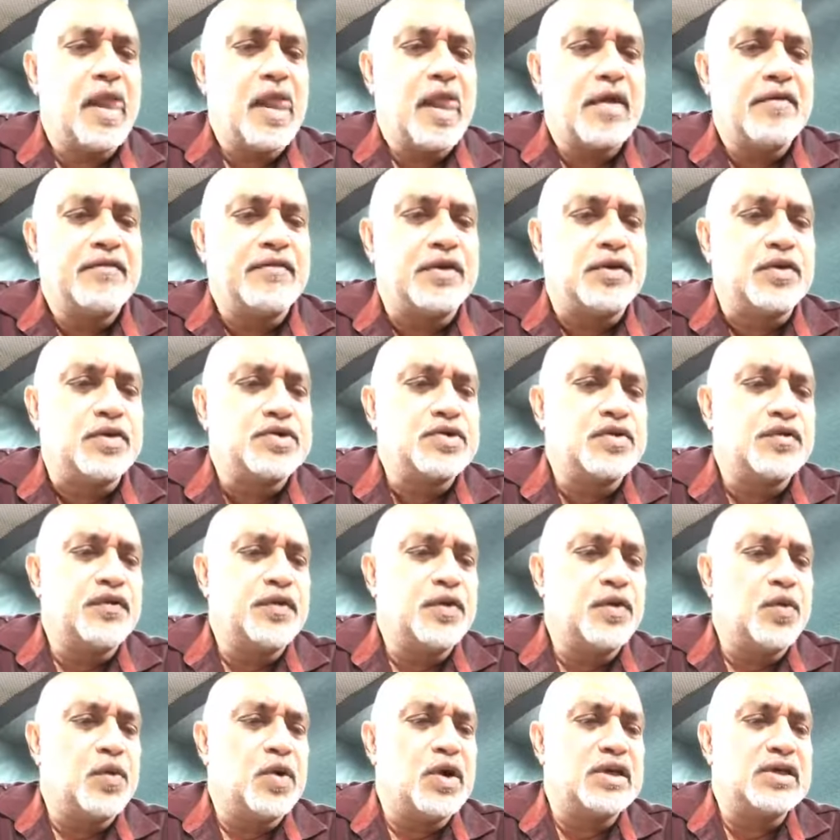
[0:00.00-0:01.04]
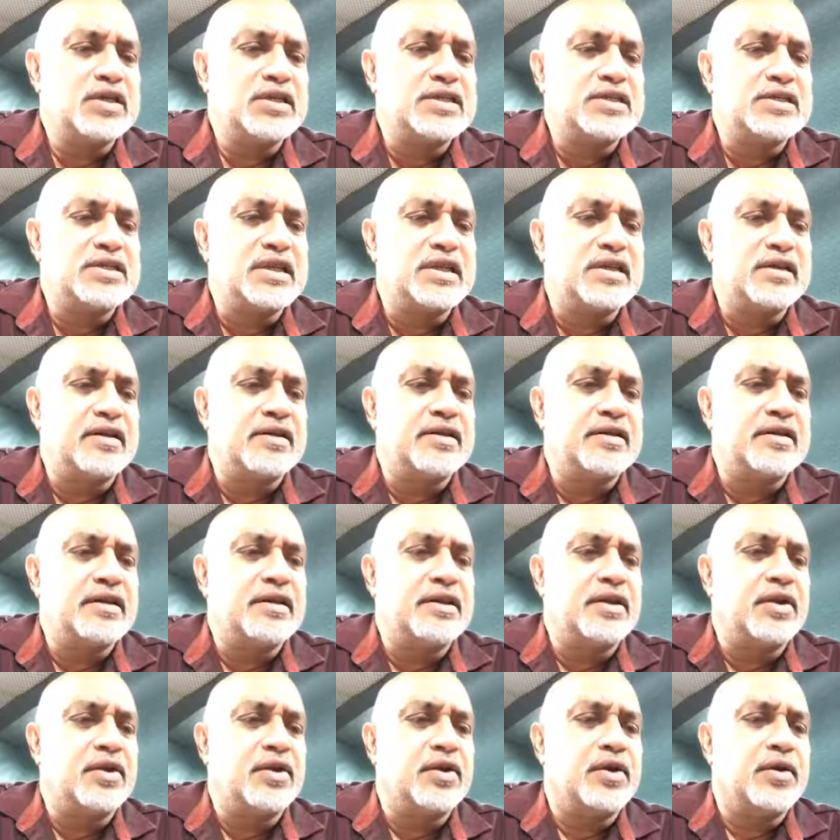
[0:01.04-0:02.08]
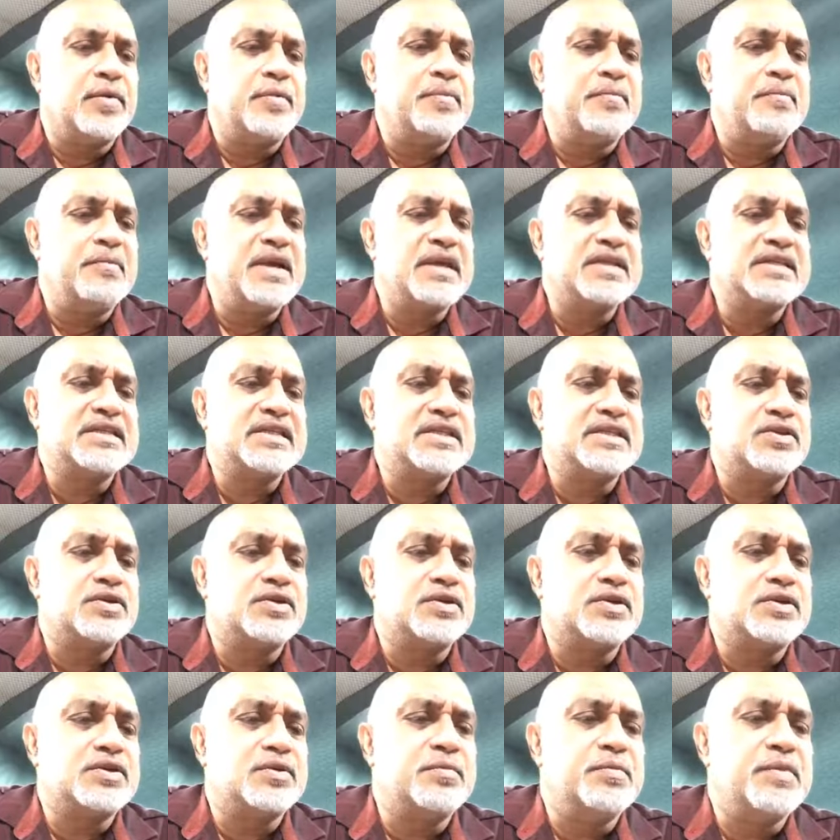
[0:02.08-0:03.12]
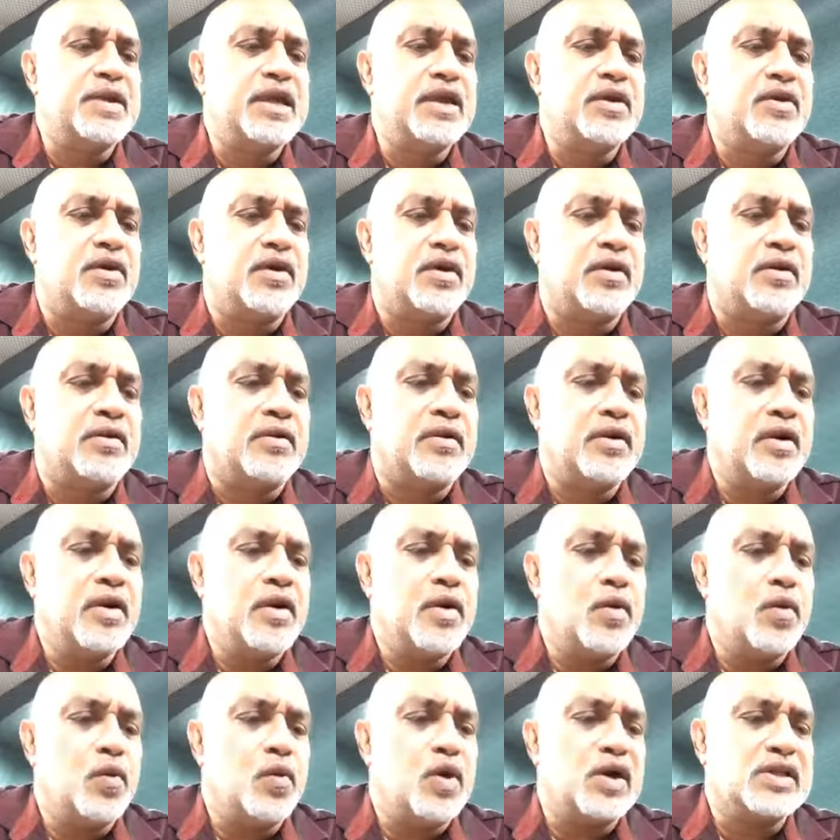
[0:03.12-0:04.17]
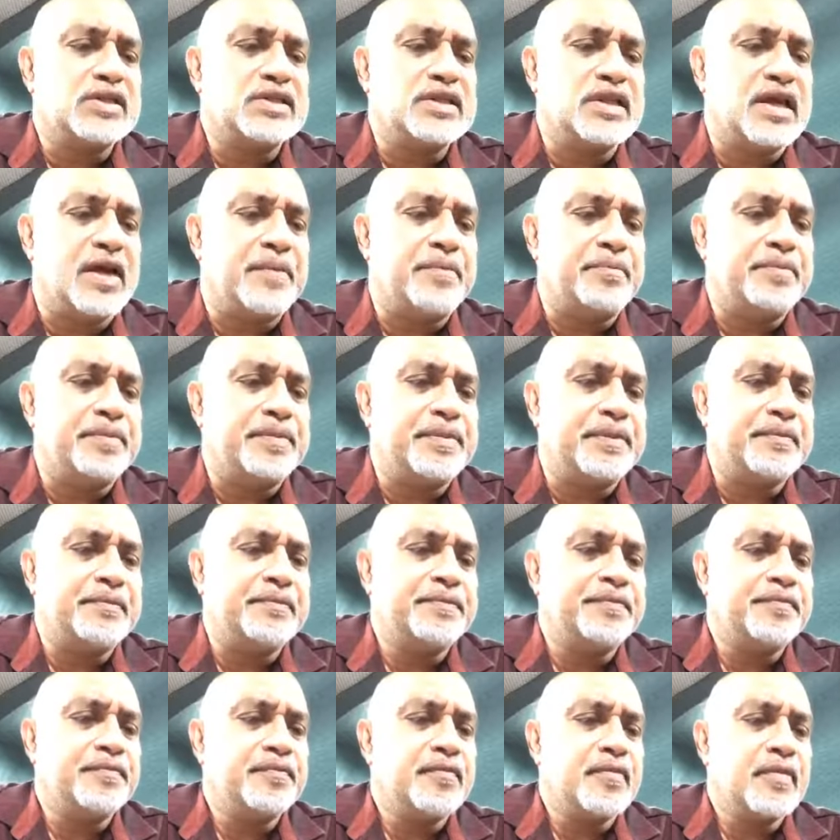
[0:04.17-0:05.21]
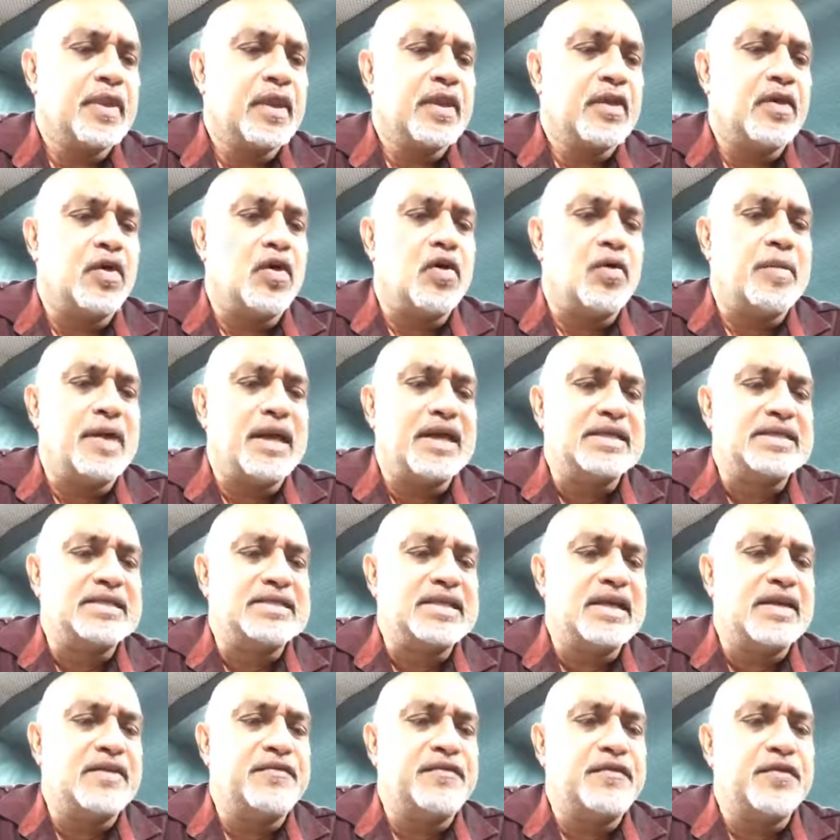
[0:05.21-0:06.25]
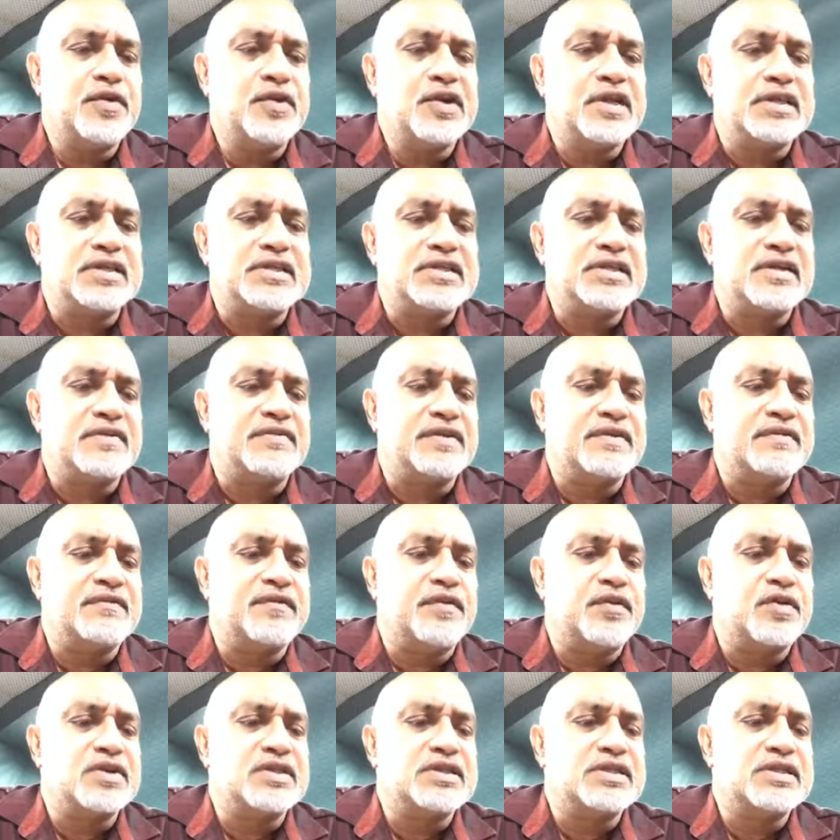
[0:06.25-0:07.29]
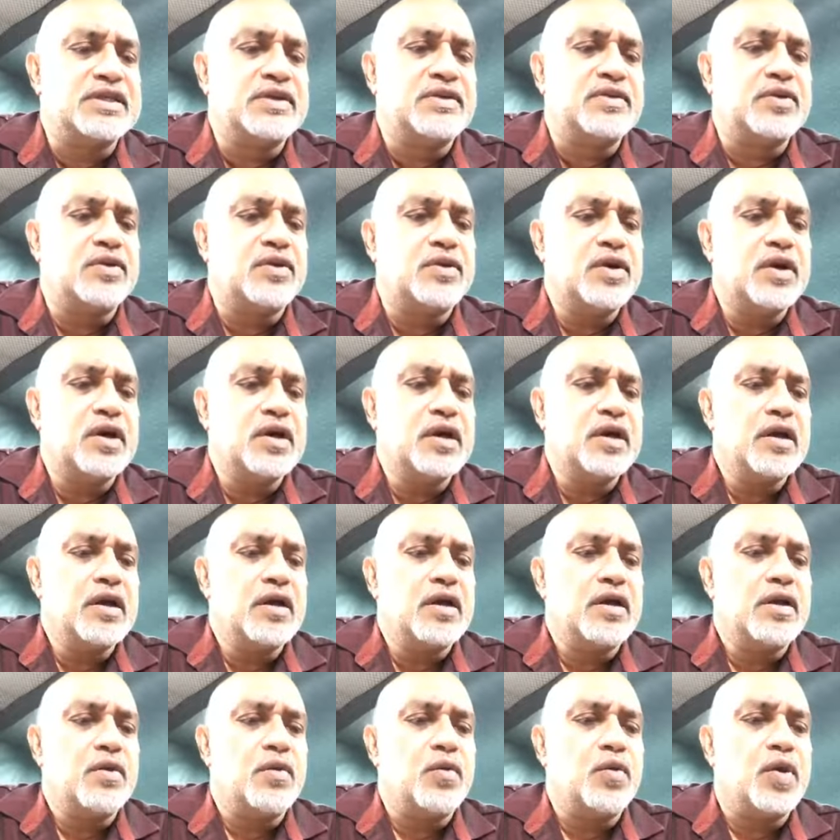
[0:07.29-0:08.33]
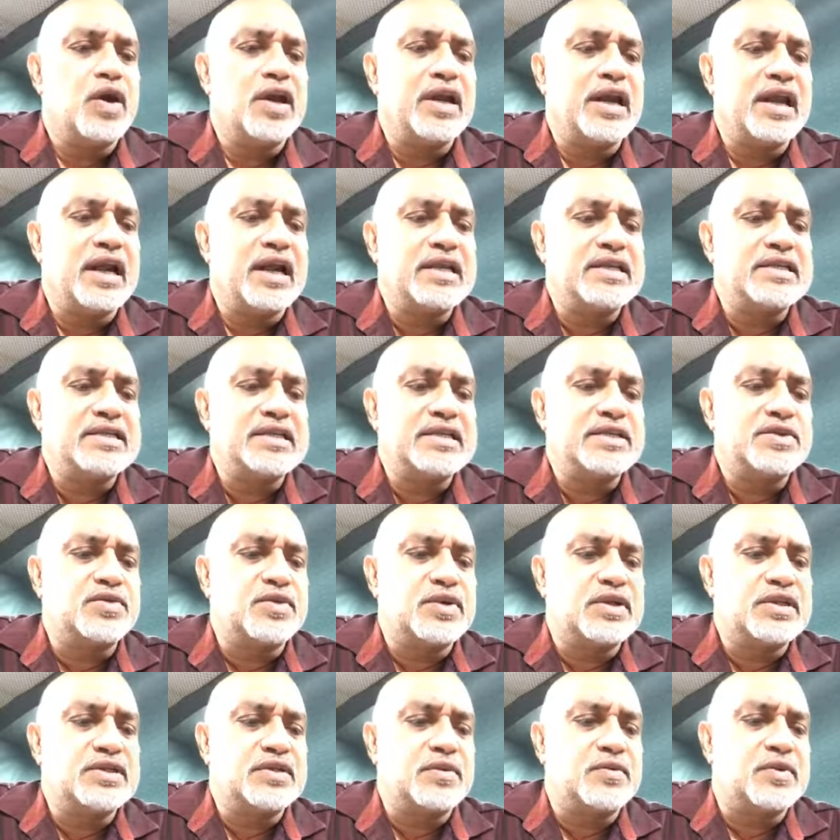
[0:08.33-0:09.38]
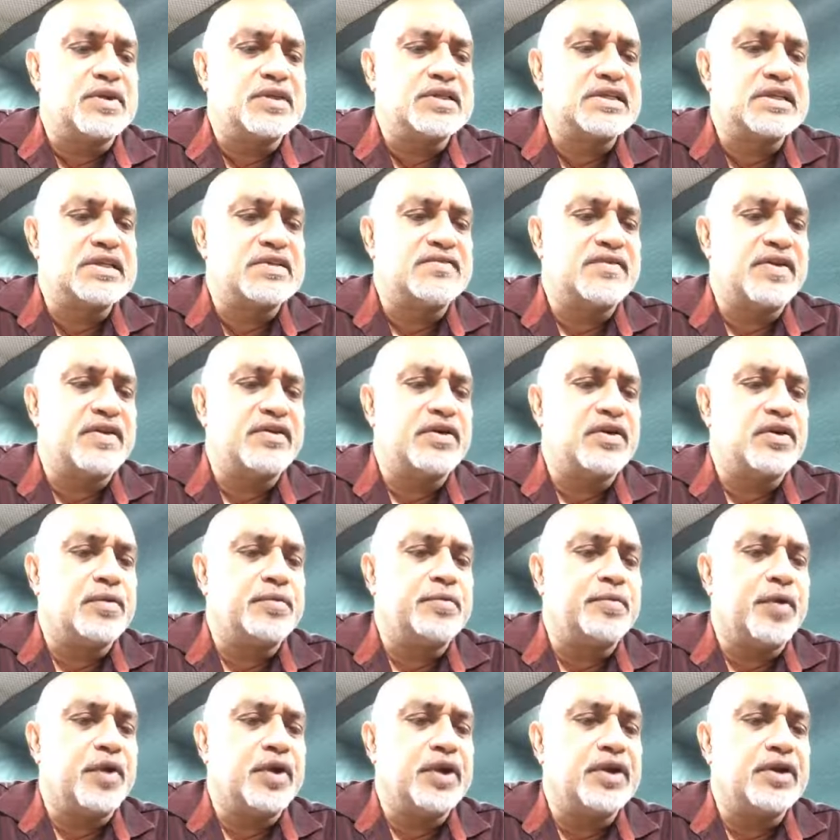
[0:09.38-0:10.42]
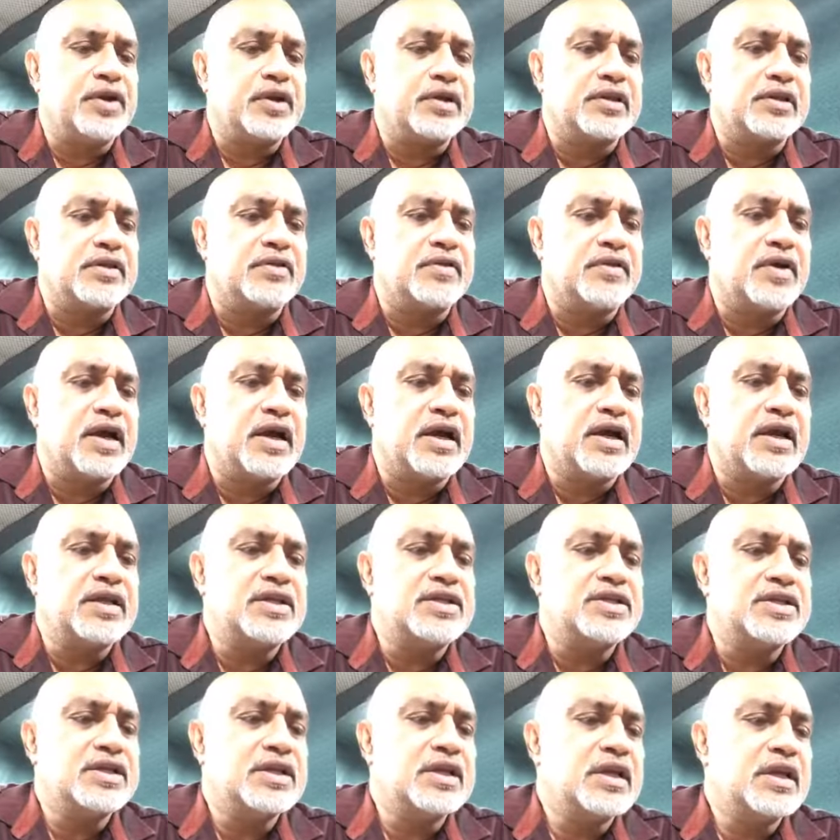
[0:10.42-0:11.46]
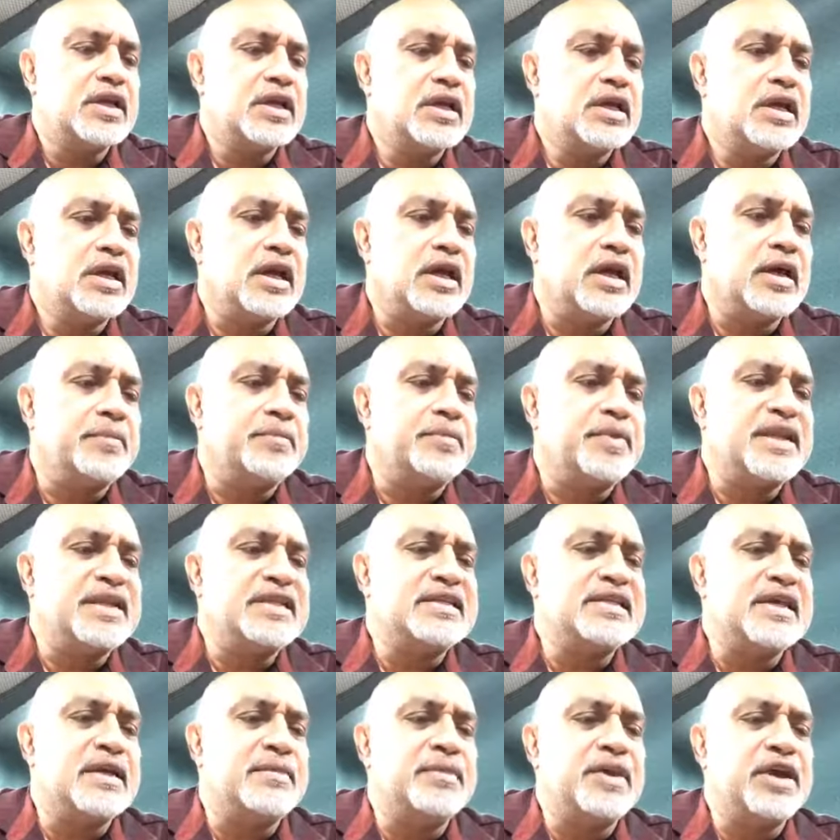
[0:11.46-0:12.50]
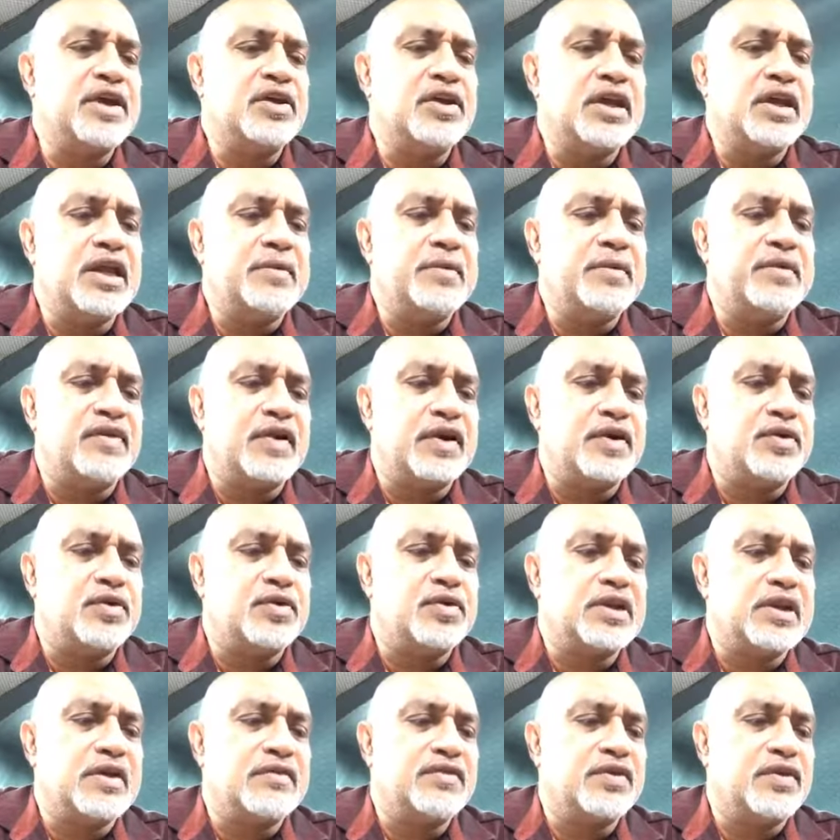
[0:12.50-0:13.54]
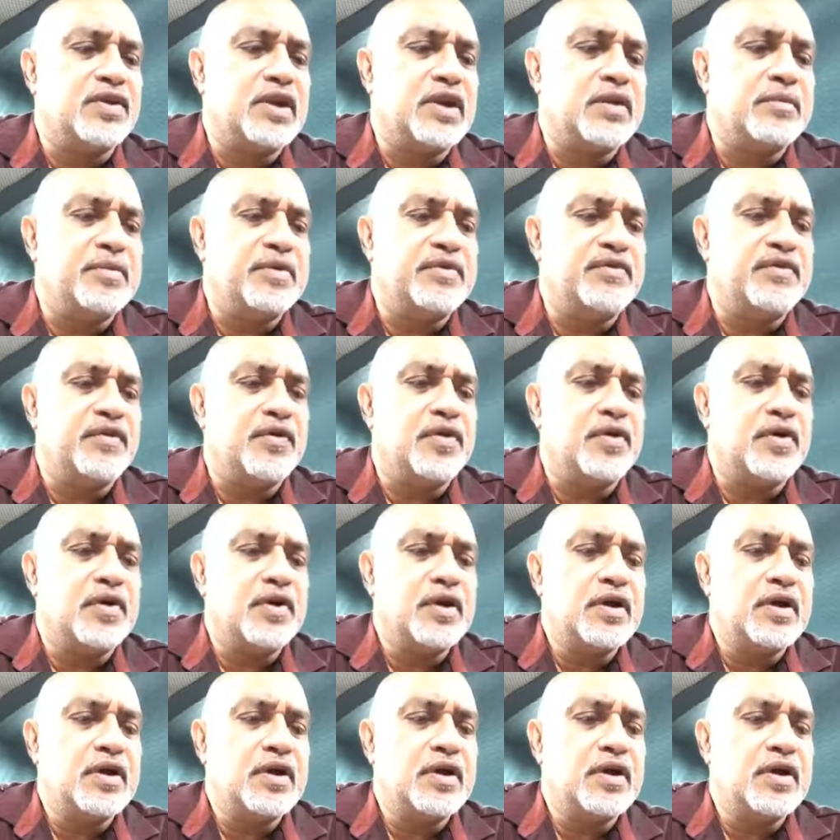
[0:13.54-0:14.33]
For those of you who want to send your message to me on WhatsApp or my cell phone, it's 740-1961. Someone says, very good point, Dr. Raj. Please send me your name if I don't have your name before.